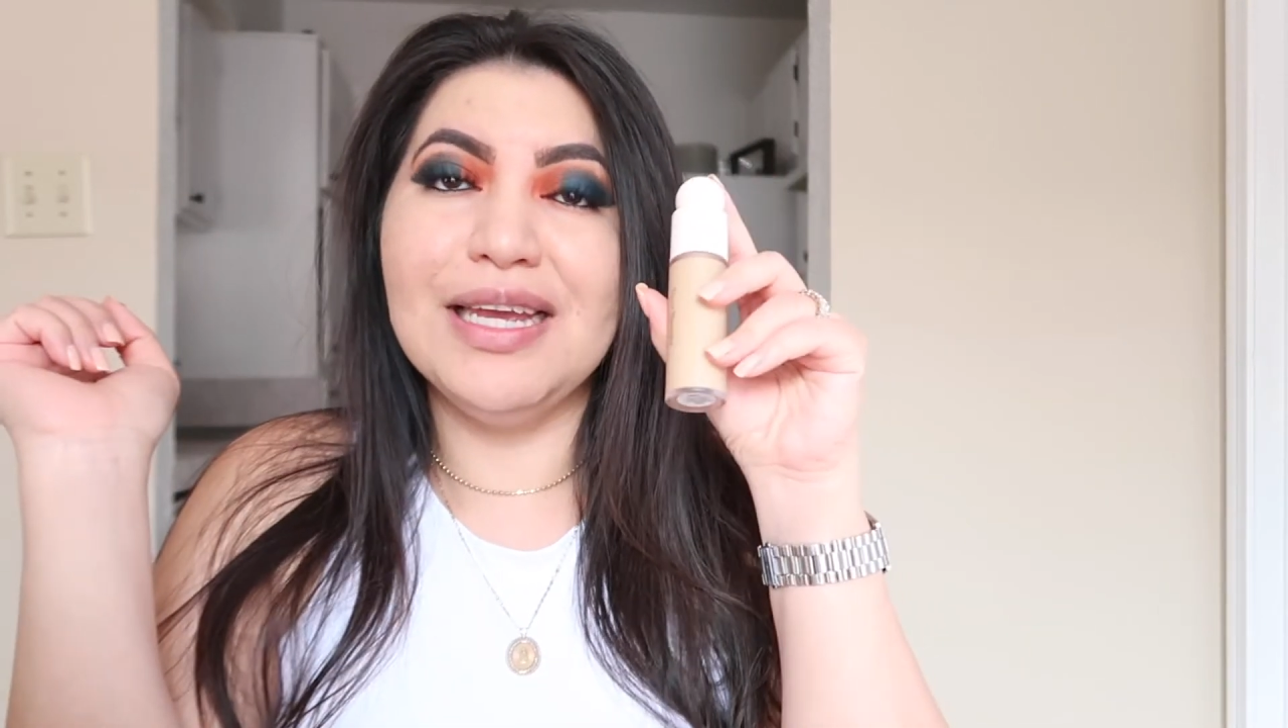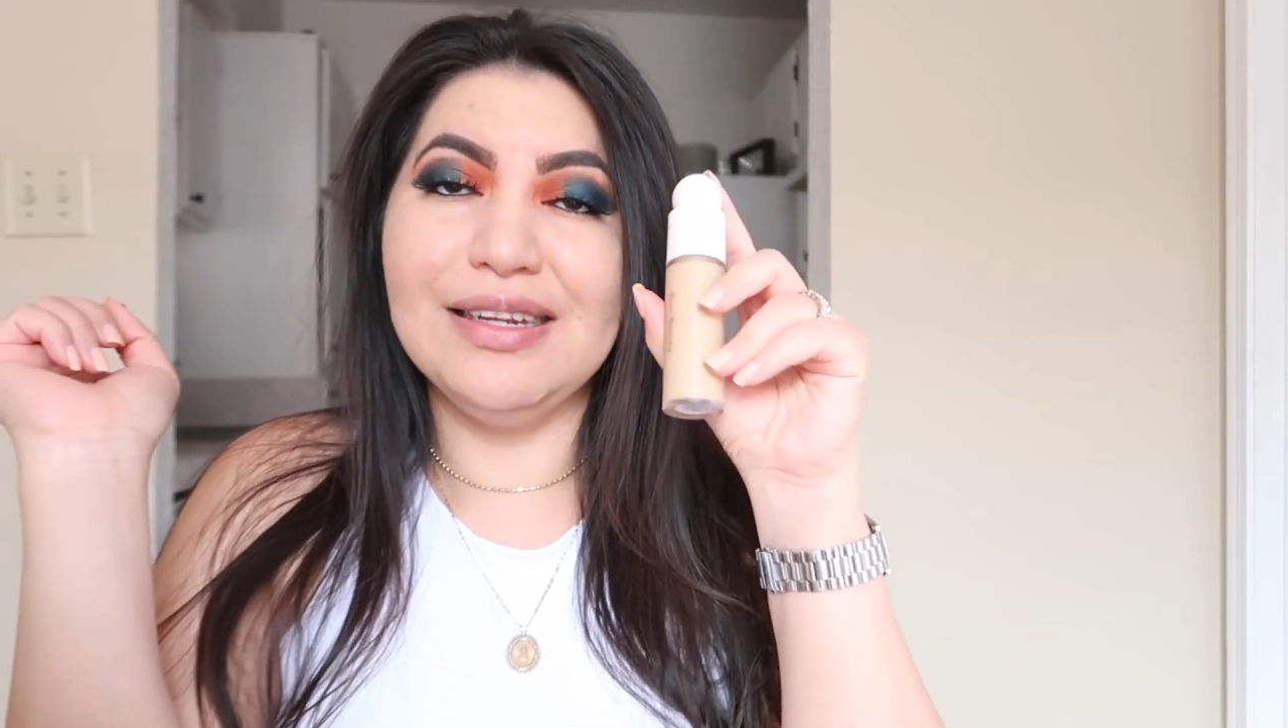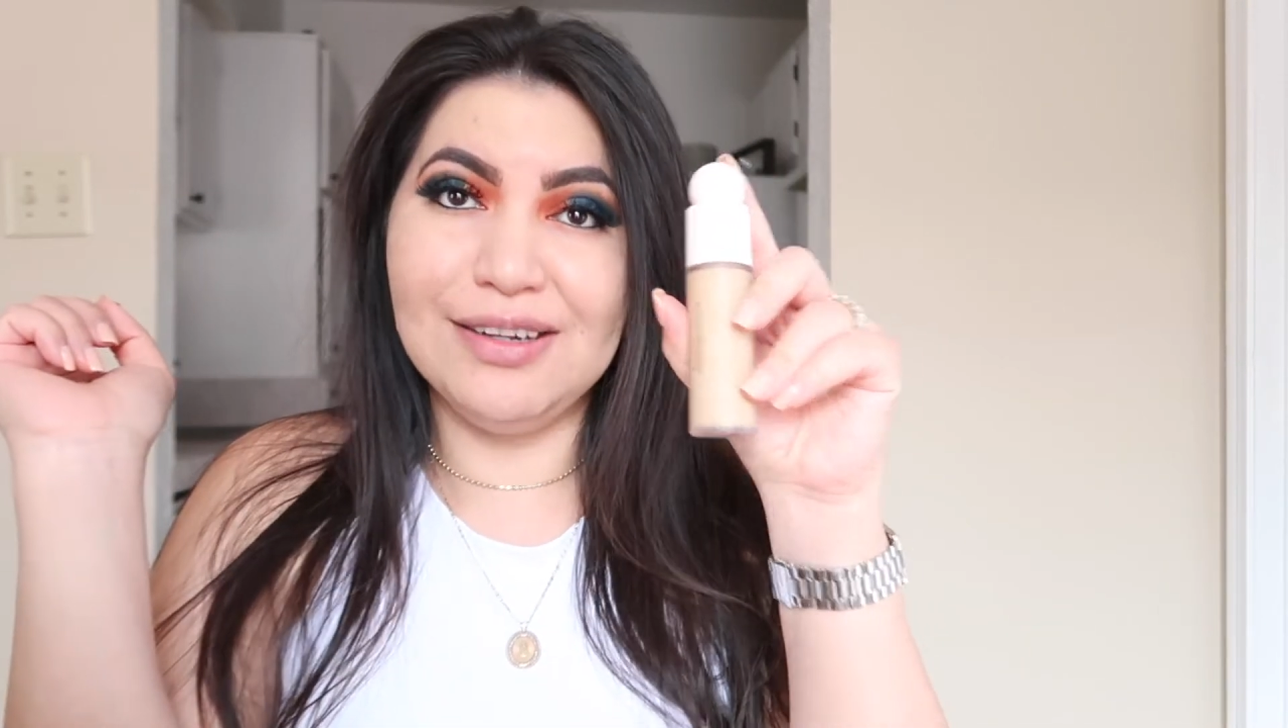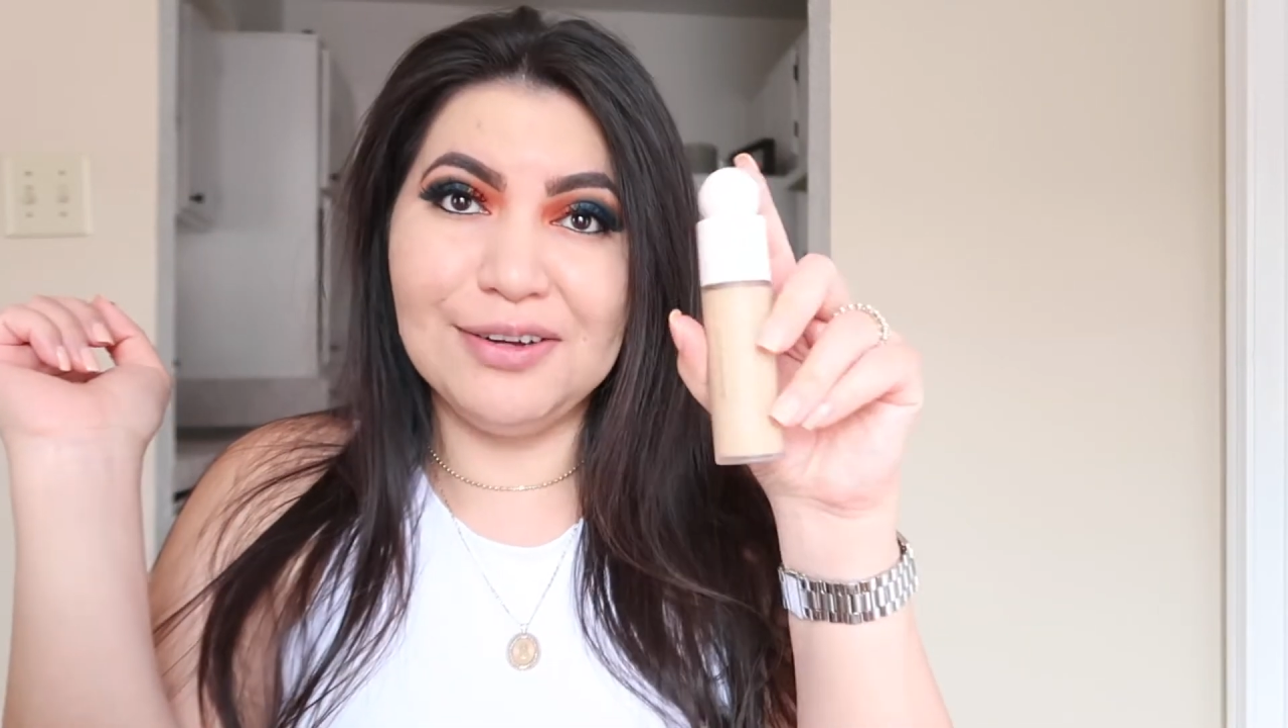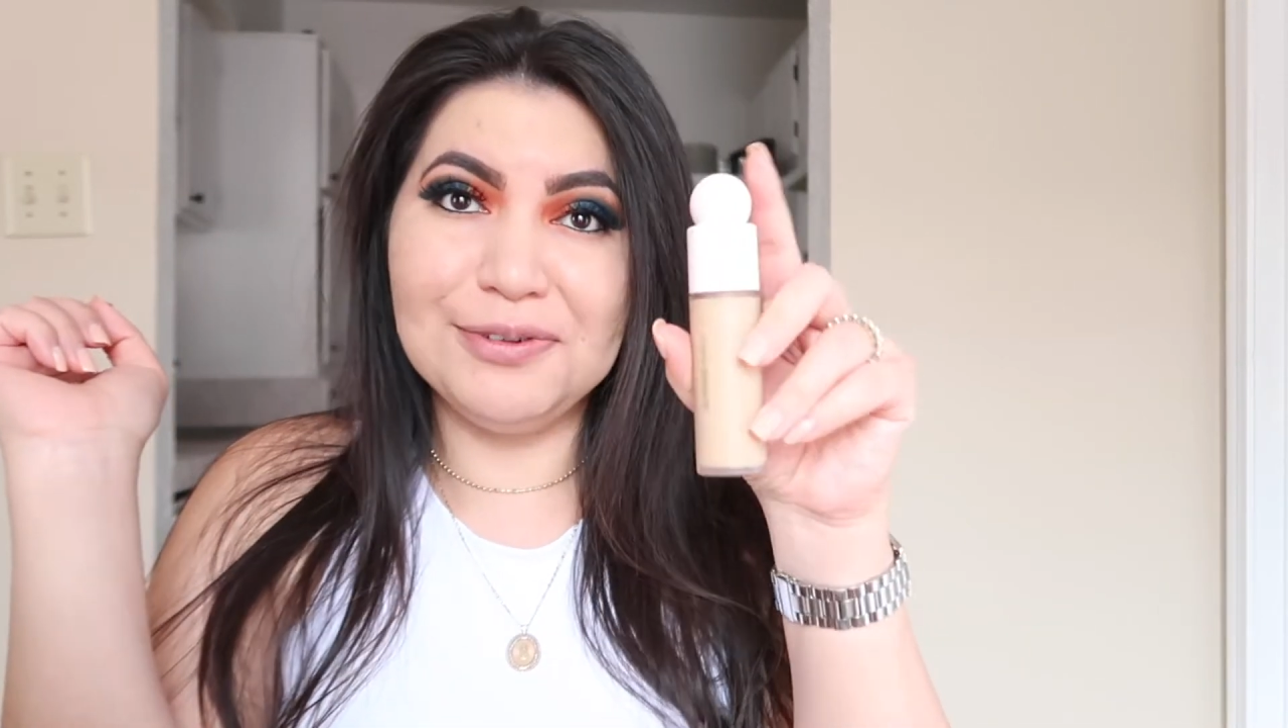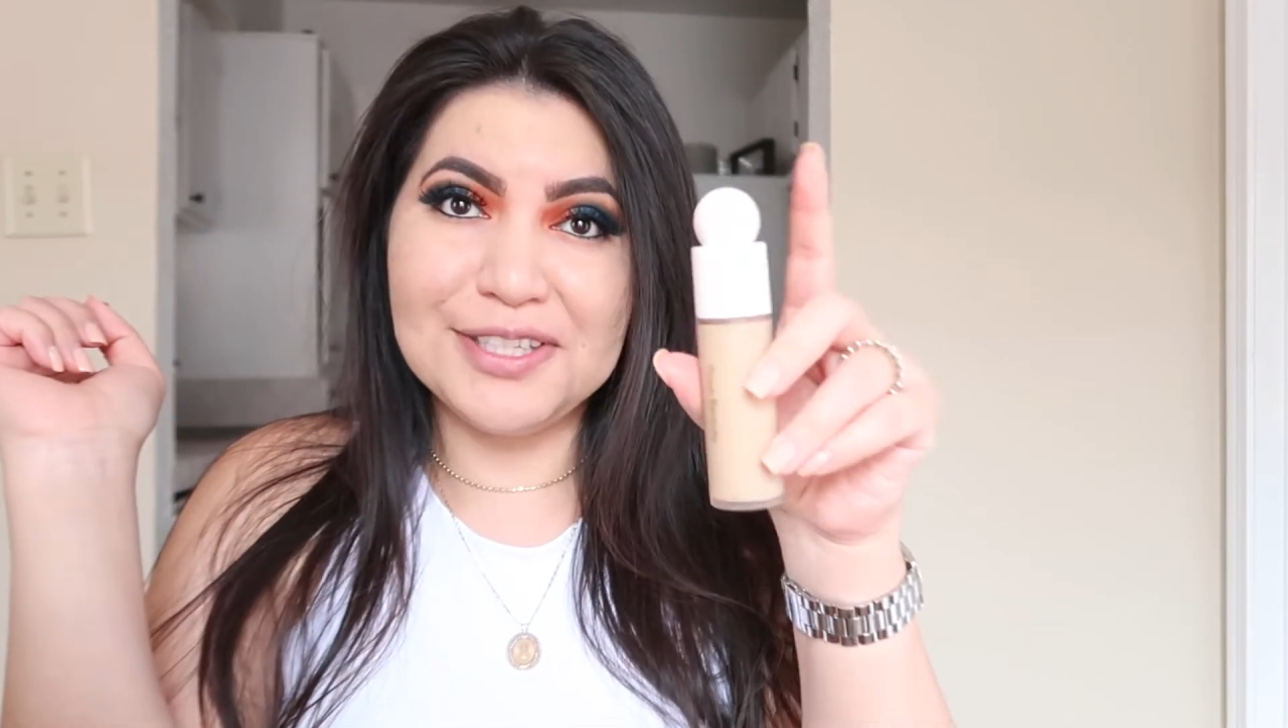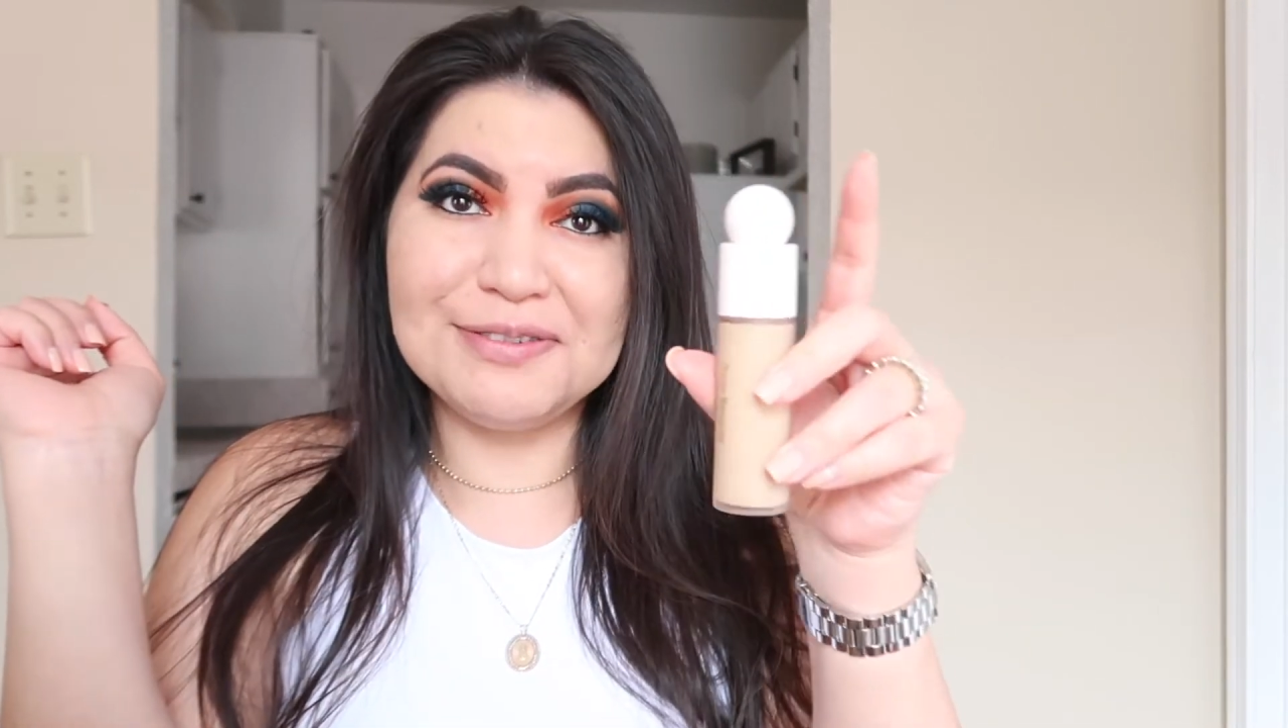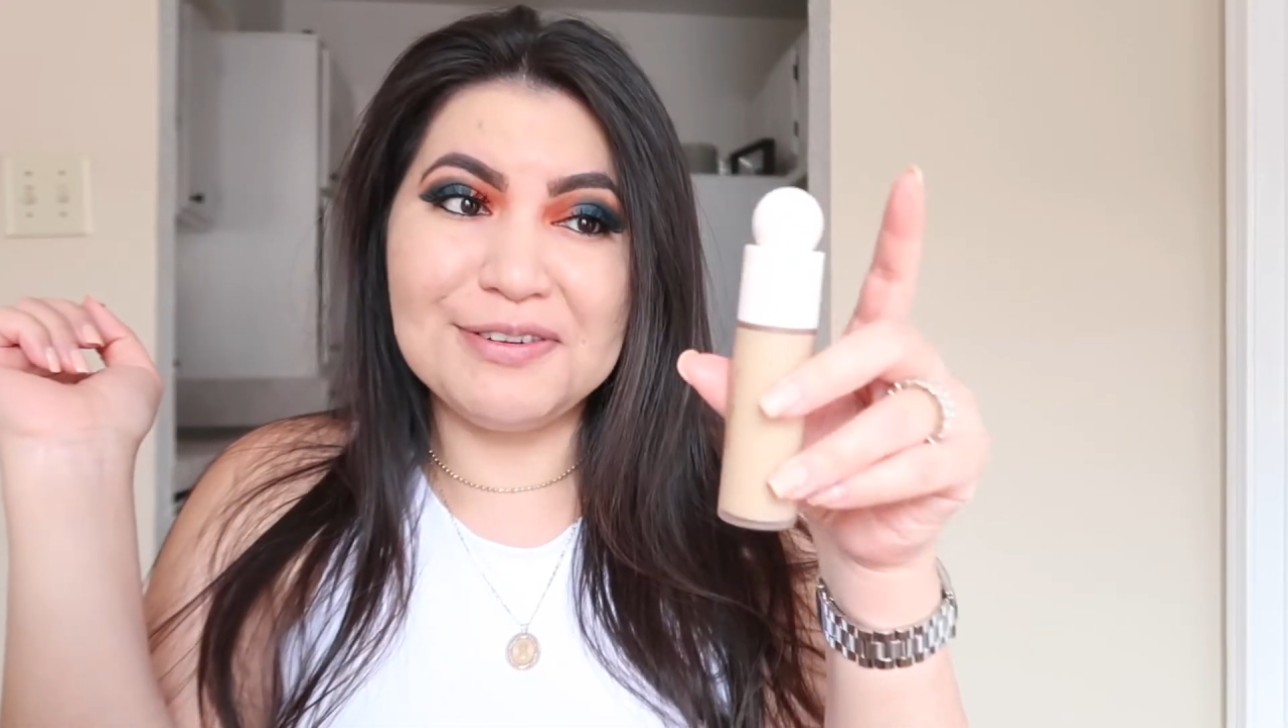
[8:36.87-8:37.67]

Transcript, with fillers: in love with this